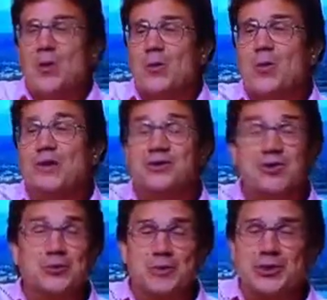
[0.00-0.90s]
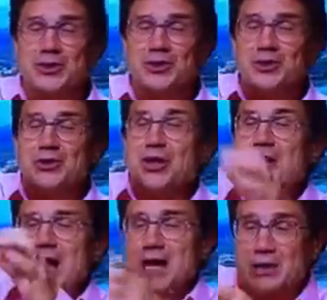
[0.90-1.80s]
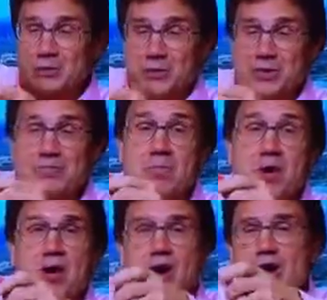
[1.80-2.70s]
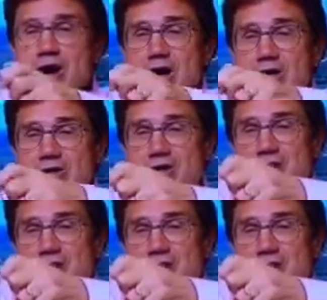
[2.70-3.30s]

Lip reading: When Jupiter aligns with Mars.